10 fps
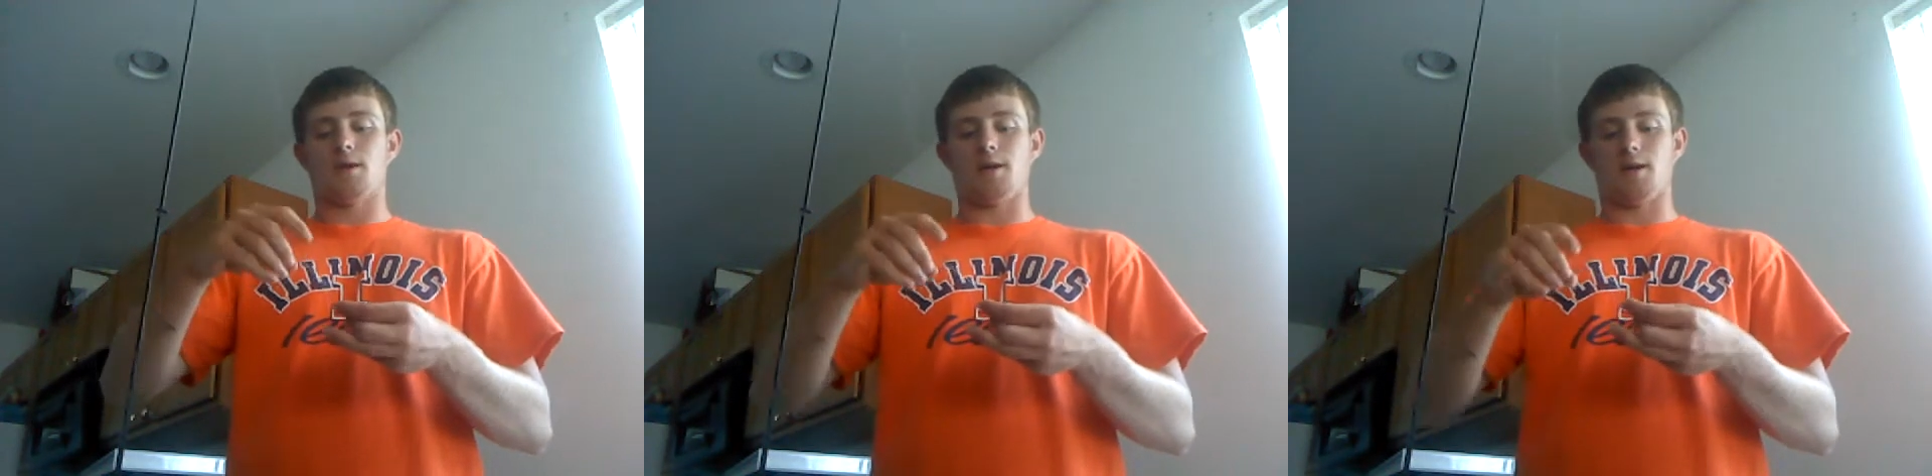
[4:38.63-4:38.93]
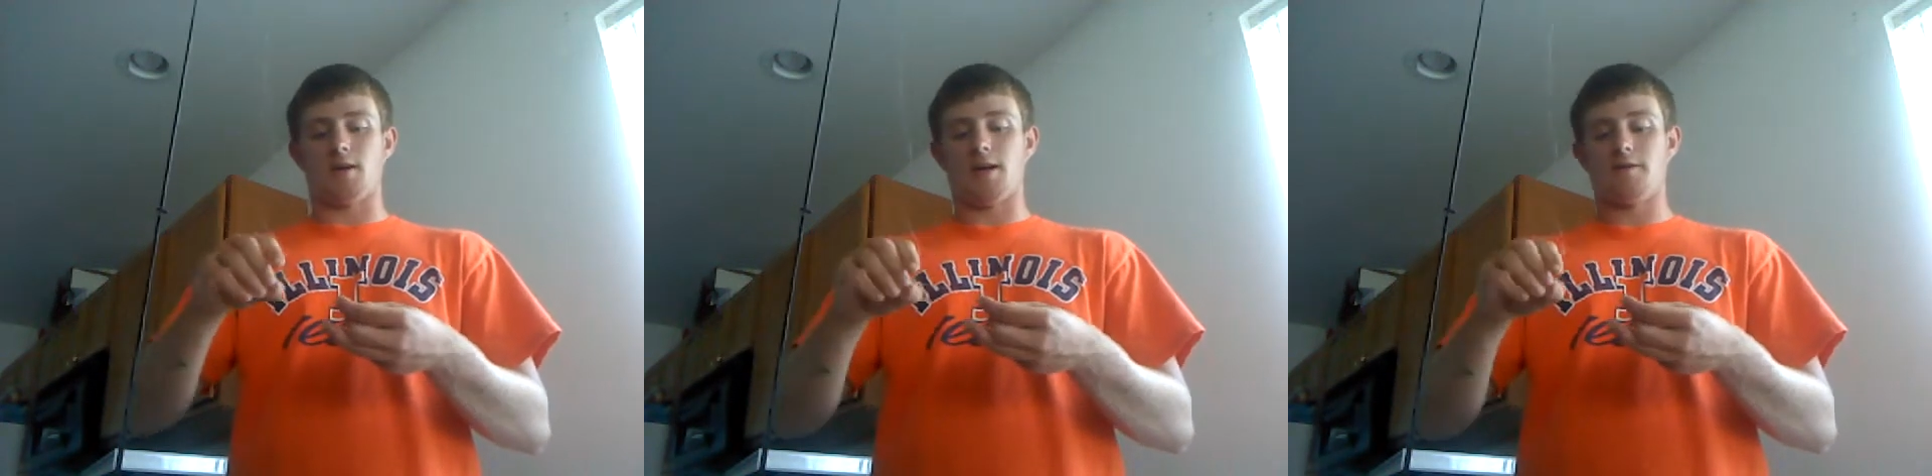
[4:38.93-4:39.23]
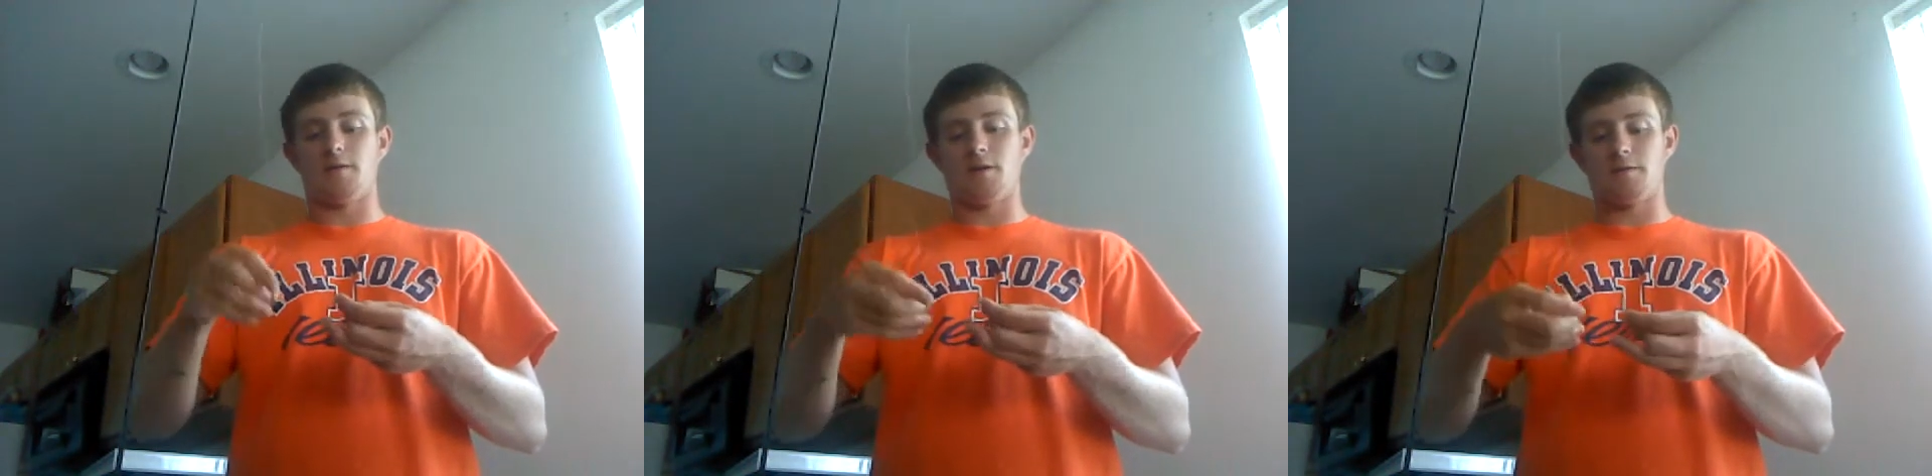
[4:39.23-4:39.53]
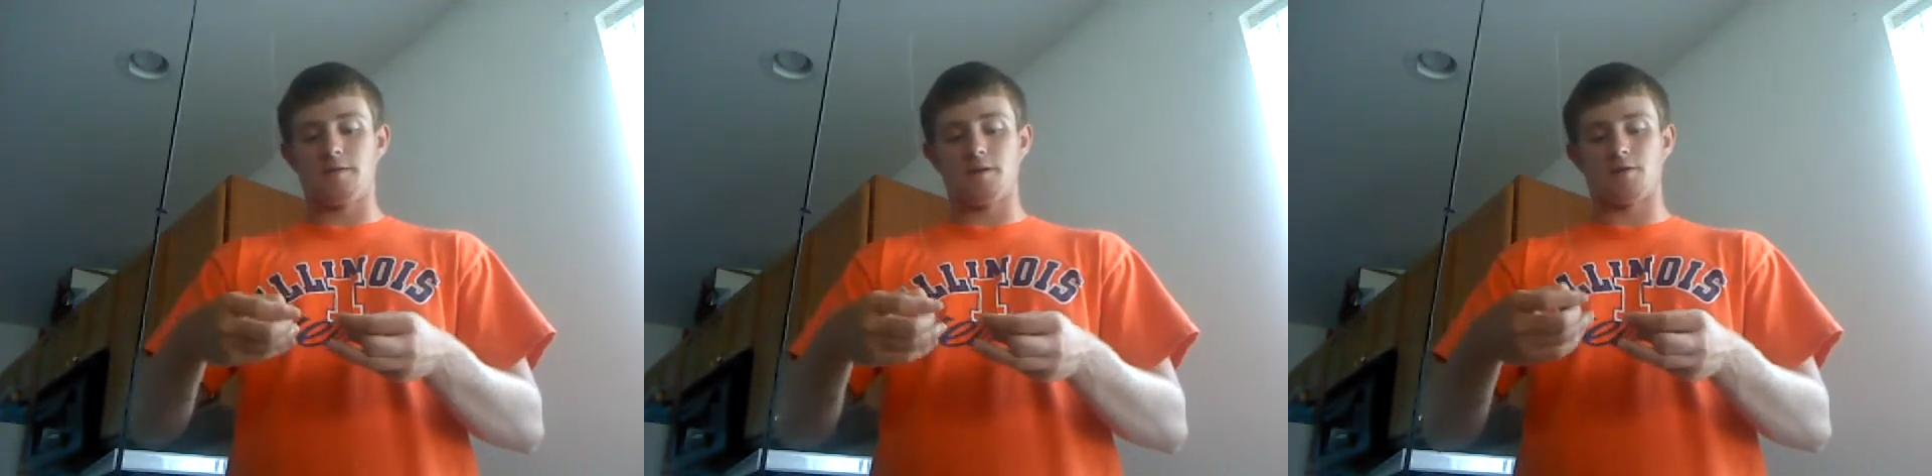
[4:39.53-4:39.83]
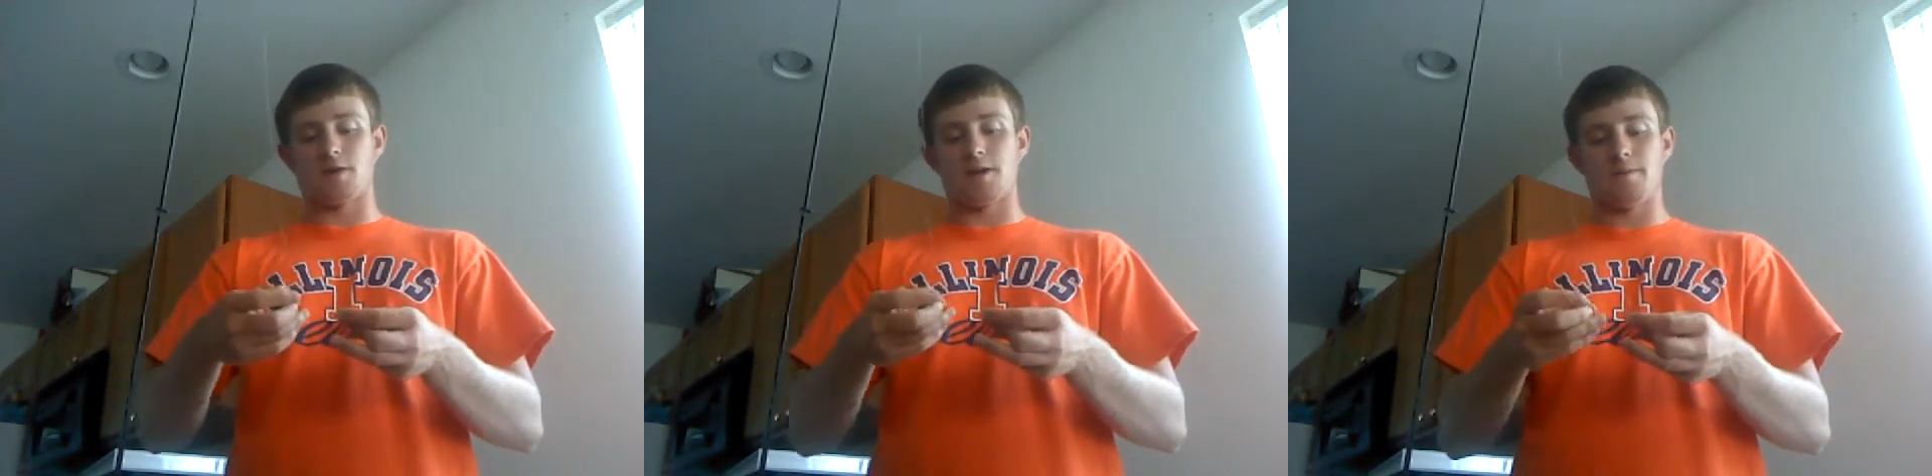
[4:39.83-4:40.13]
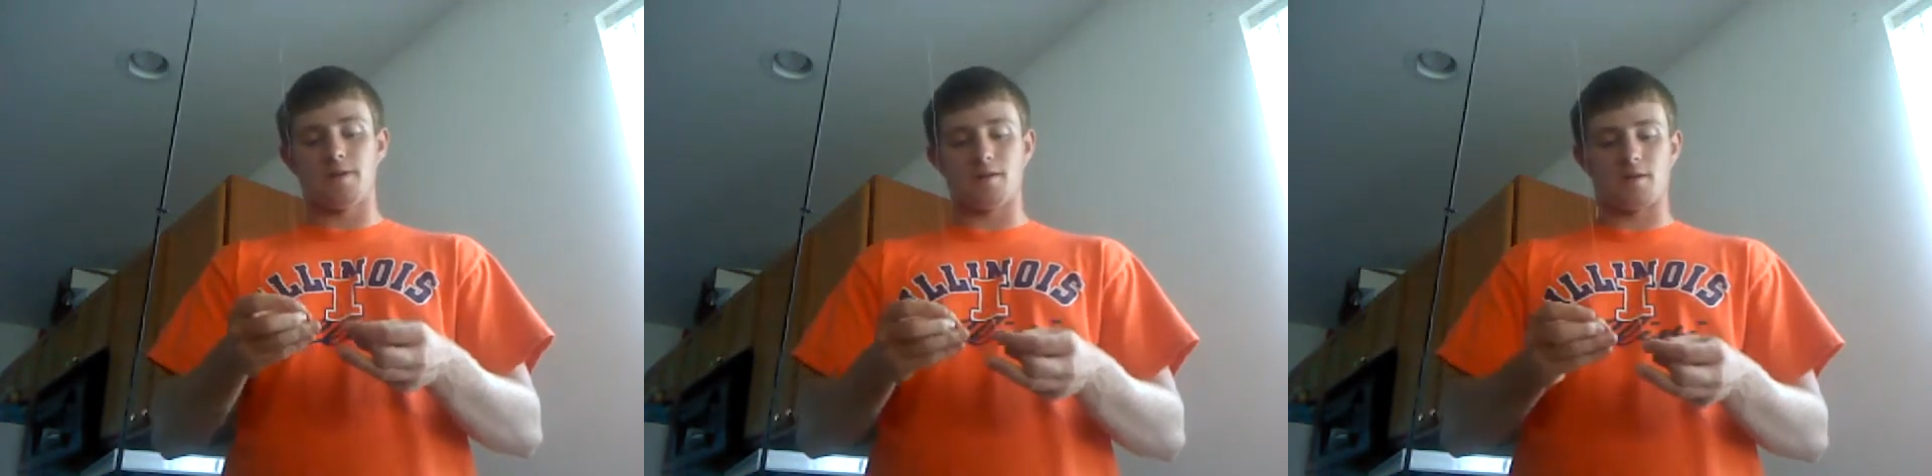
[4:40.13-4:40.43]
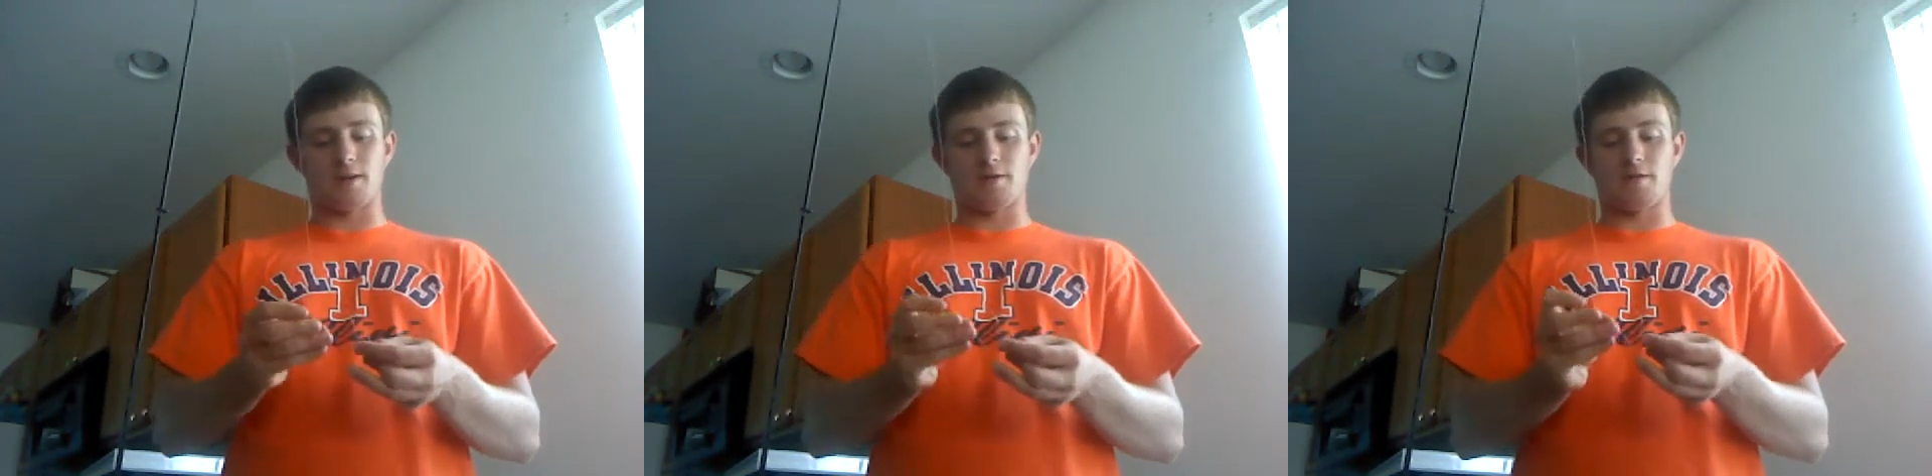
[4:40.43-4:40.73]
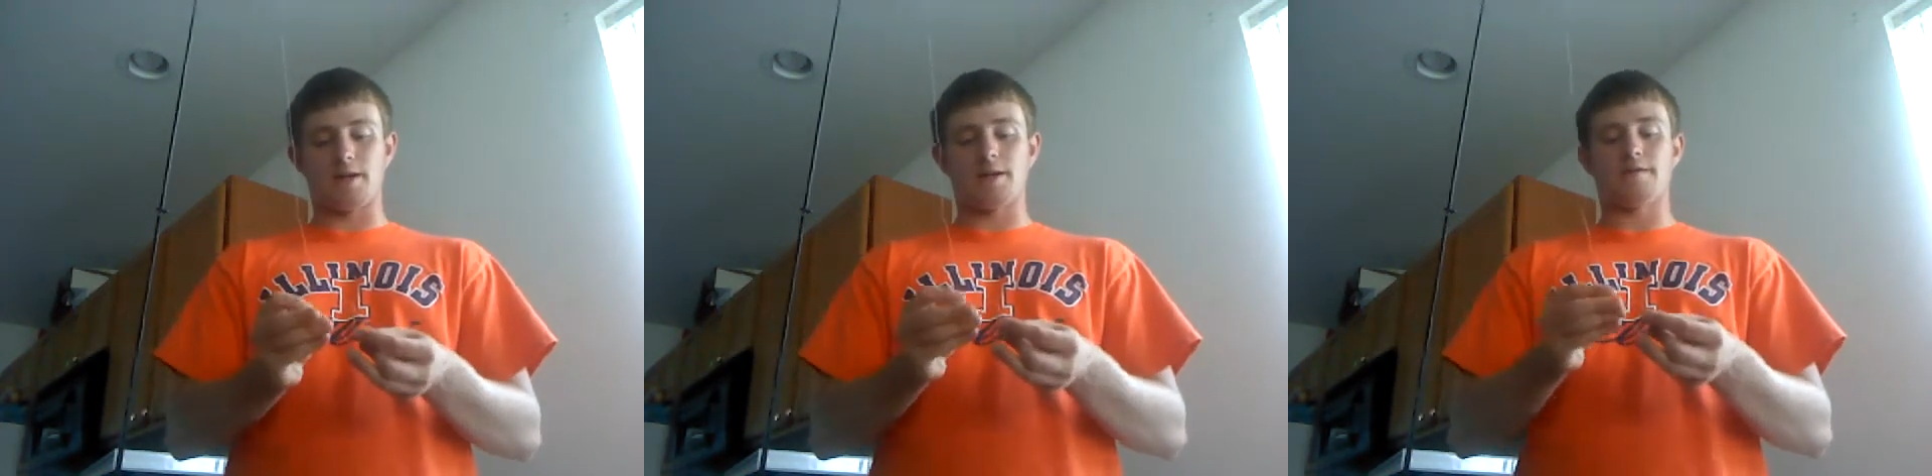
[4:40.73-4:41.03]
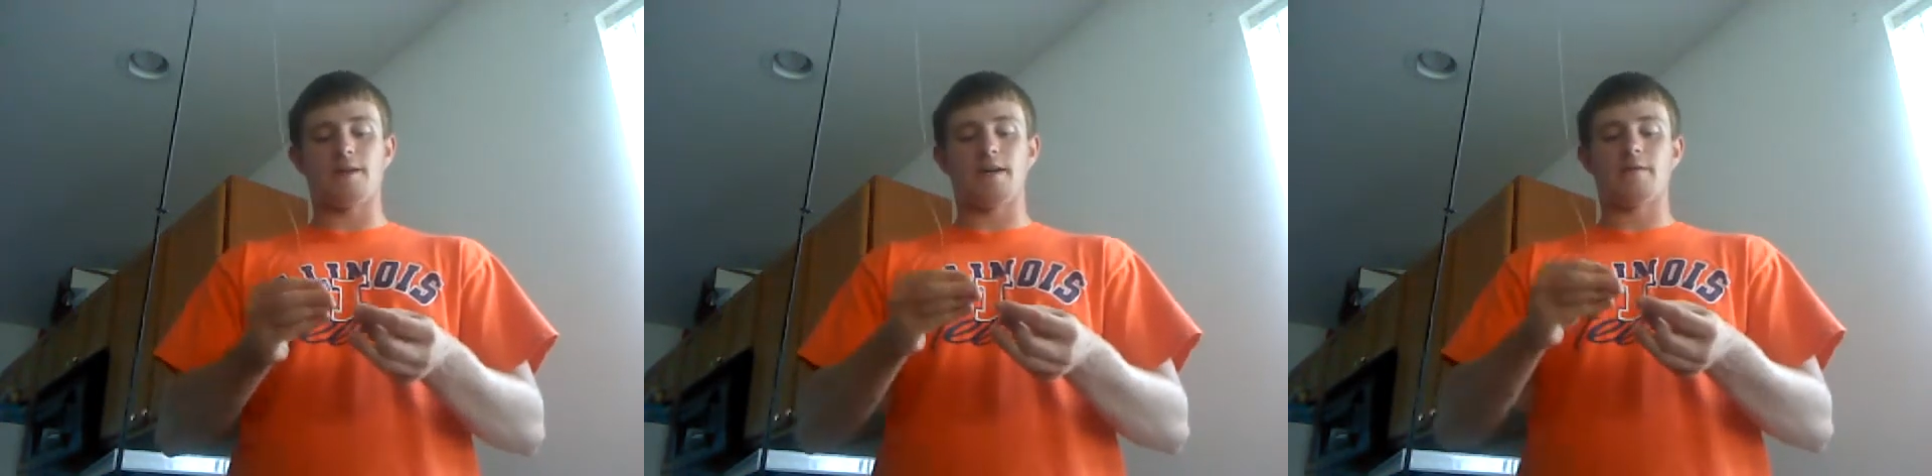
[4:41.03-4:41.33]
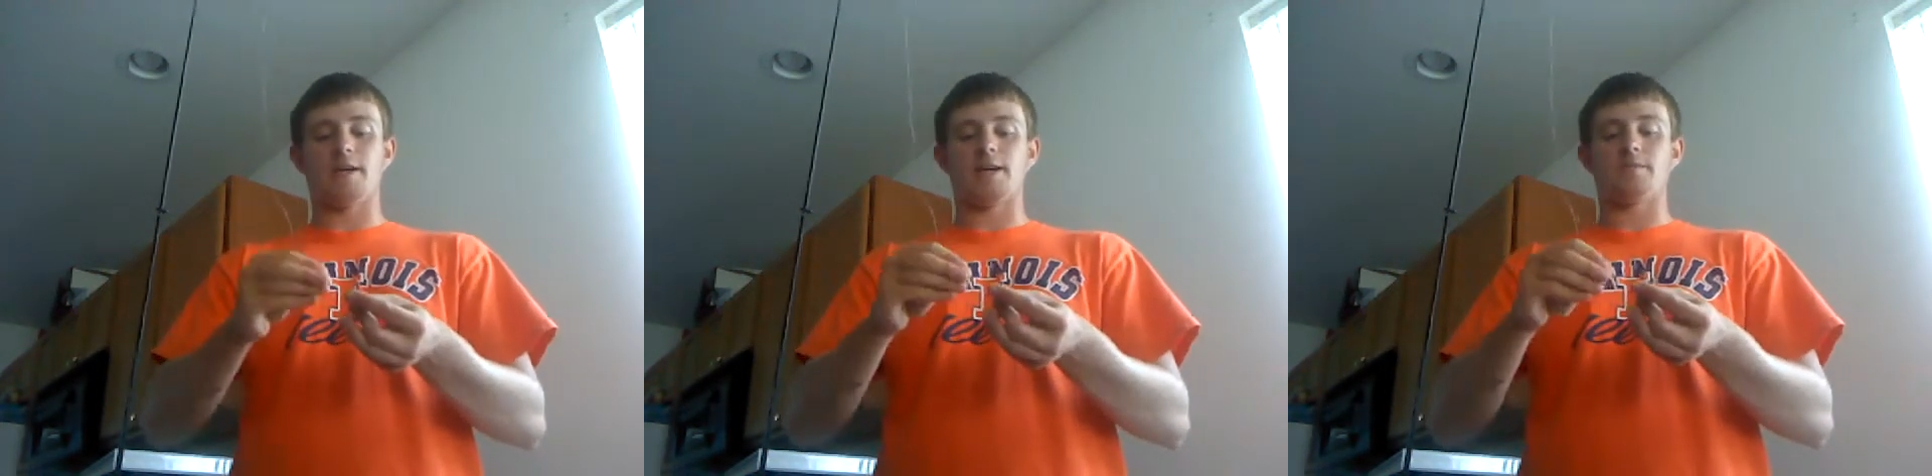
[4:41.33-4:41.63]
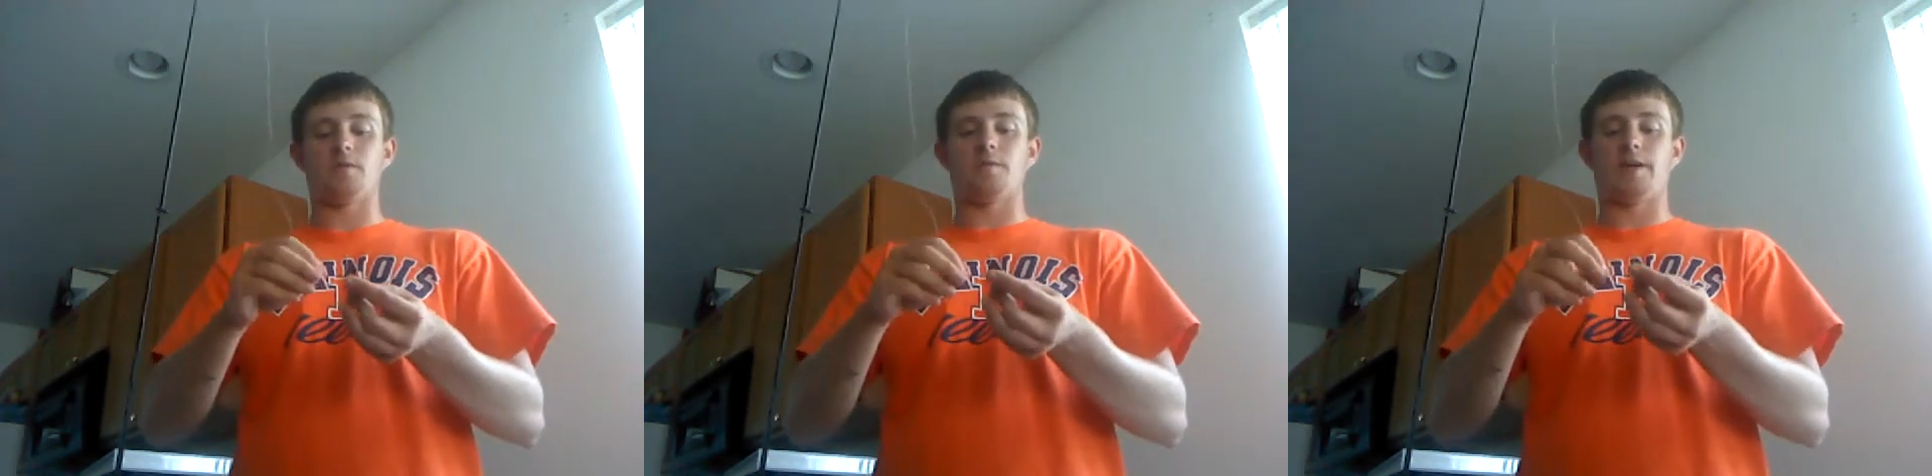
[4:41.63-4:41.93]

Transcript: And after you finish wrapping it around the line 5 times,